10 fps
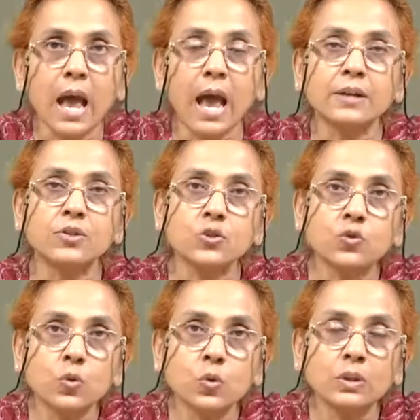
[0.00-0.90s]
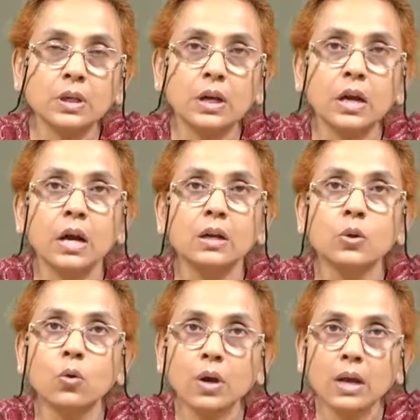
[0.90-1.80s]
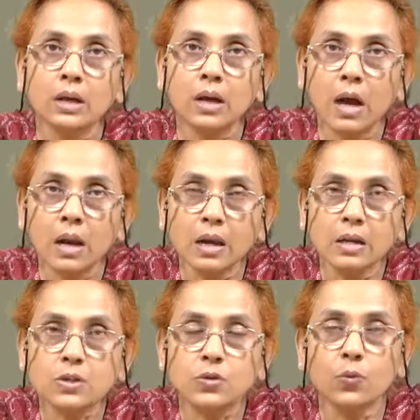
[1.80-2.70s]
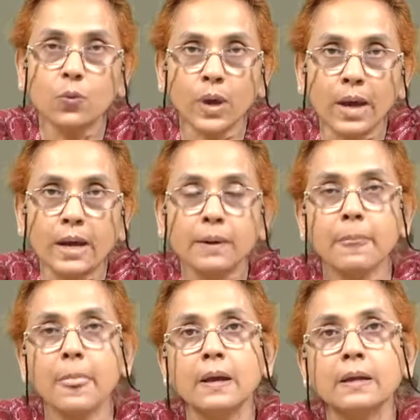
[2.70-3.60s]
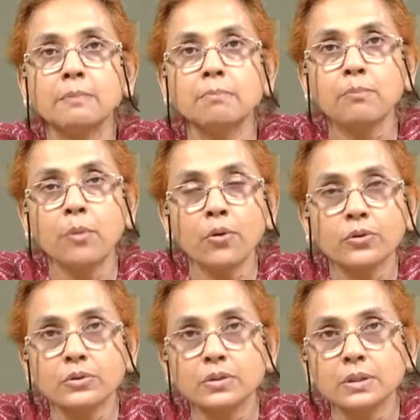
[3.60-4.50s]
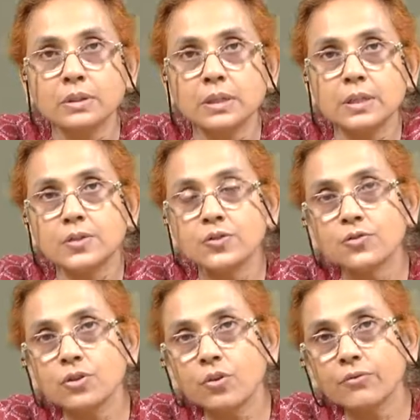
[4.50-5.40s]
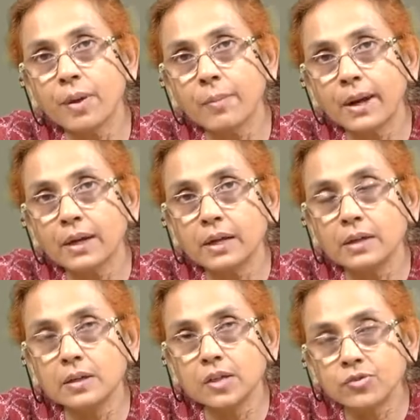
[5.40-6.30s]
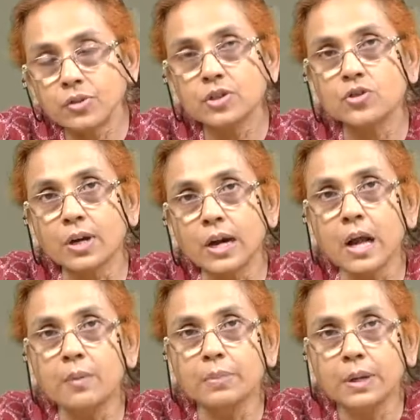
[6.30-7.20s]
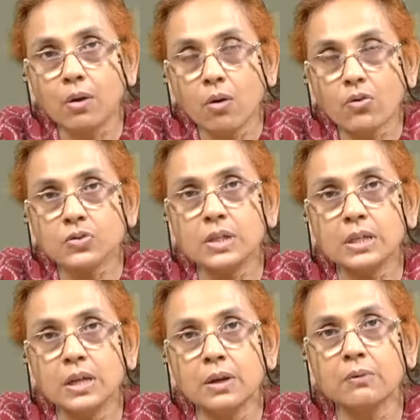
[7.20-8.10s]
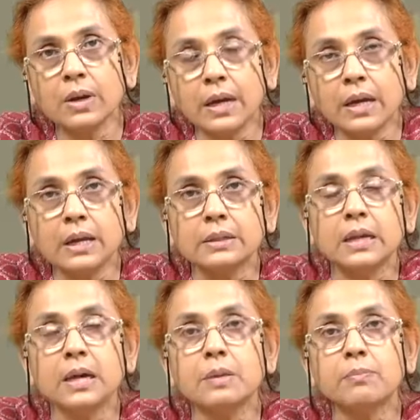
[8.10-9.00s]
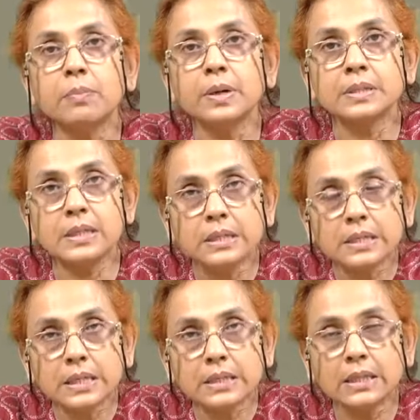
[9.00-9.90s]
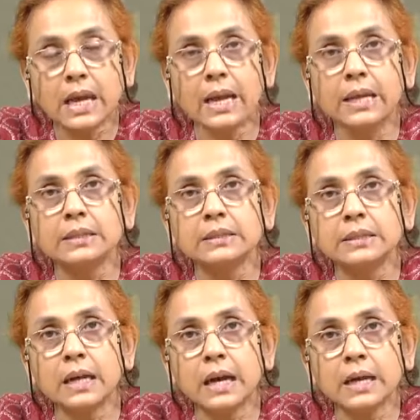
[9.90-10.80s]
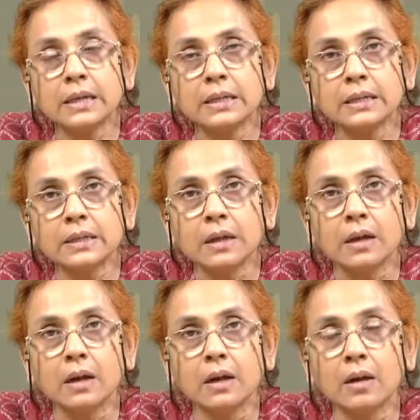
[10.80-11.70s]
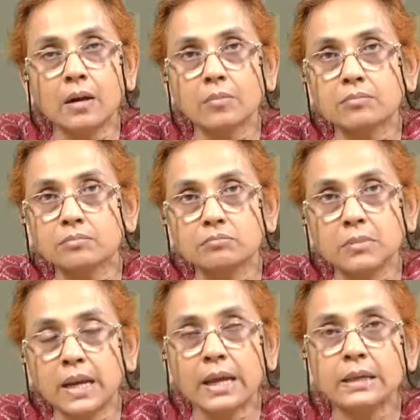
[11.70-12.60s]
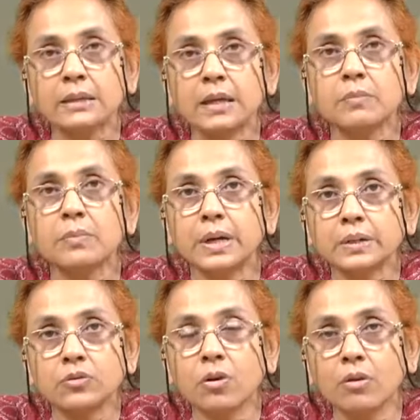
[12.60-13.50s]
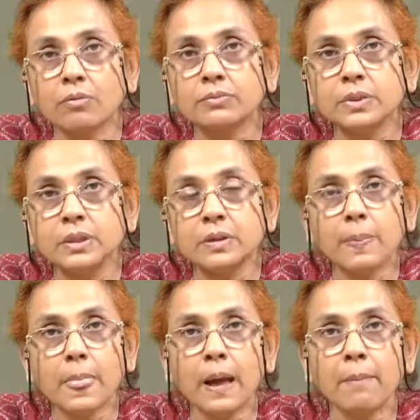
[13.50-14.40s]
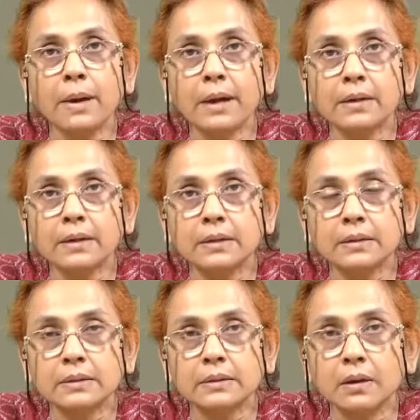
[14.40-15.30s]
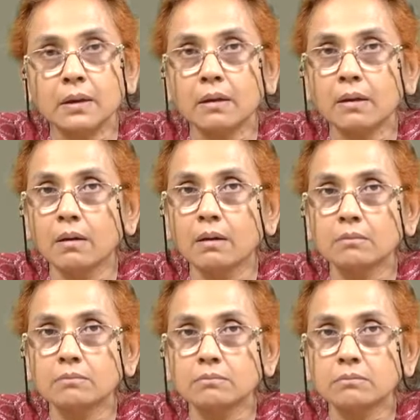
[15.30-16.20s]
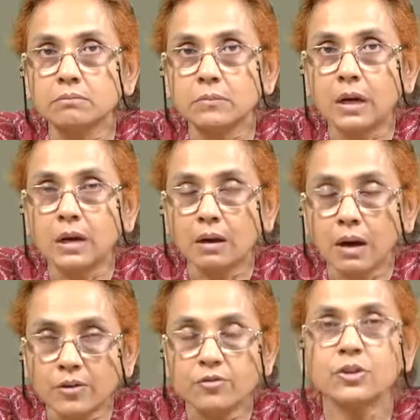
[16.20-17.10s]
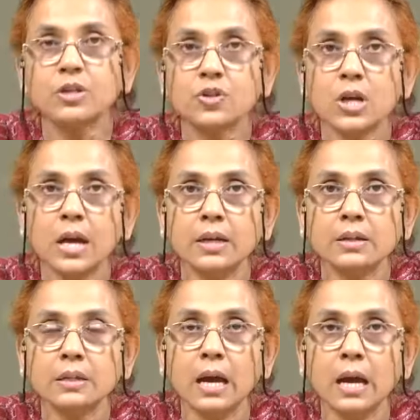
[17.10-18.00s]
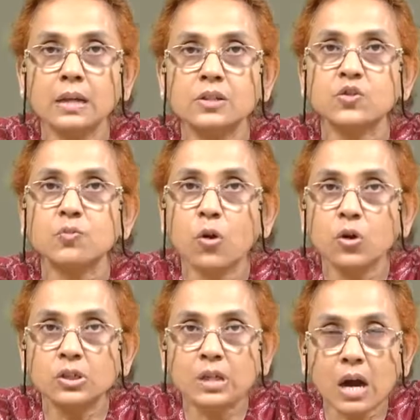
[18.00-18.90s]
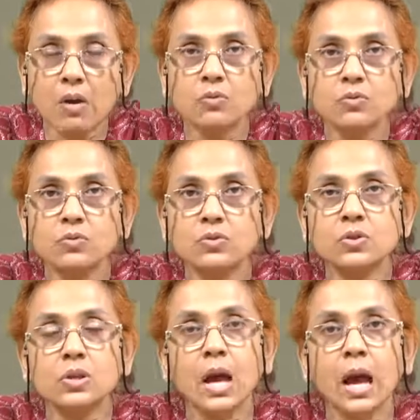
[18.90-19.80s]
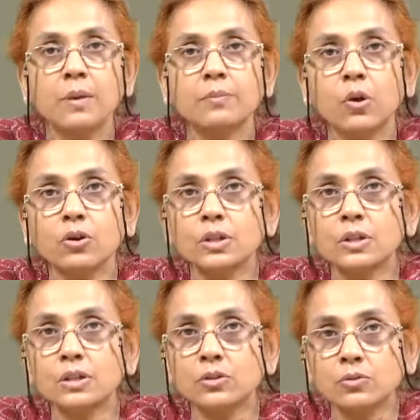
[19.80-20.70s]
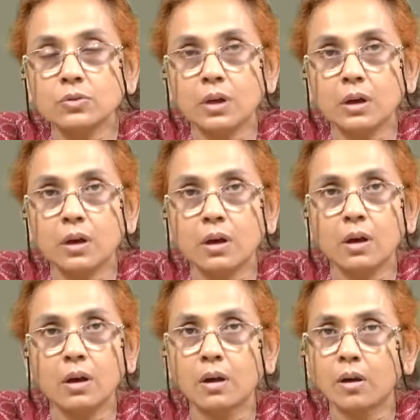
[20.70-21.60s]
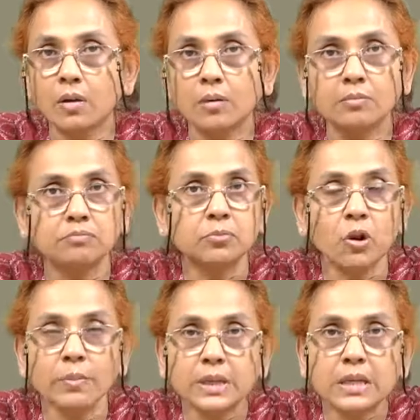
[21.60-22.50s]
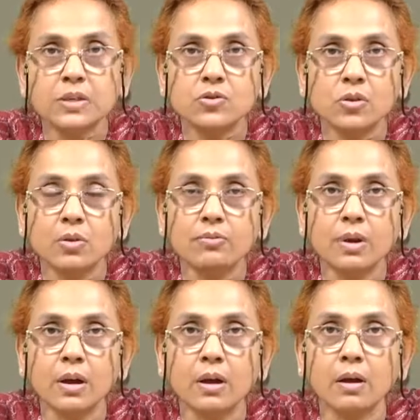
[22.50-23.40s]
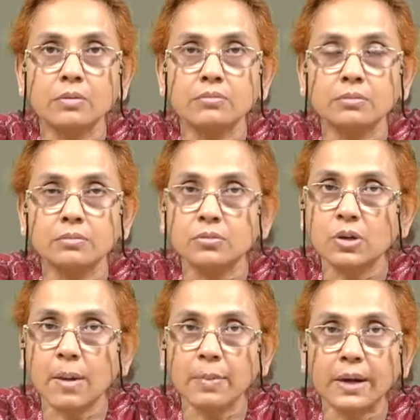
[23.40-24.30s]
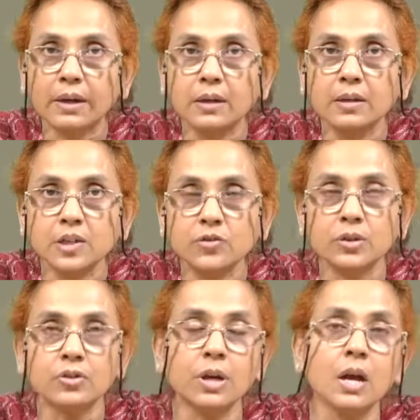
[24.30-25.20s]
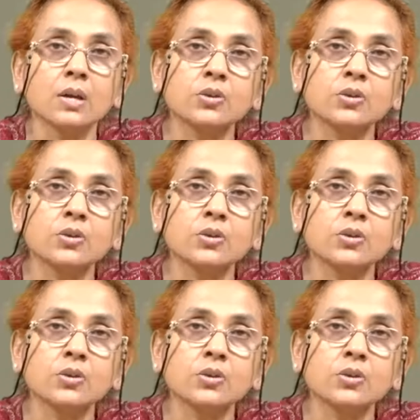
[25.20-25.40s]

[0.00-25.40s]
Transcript: And so the local colors were important in the history of American literature because in a way they represented the entire um, length and breadth of the American um, countryside and small towns and brought it into the uh, prominence of uh, American literature.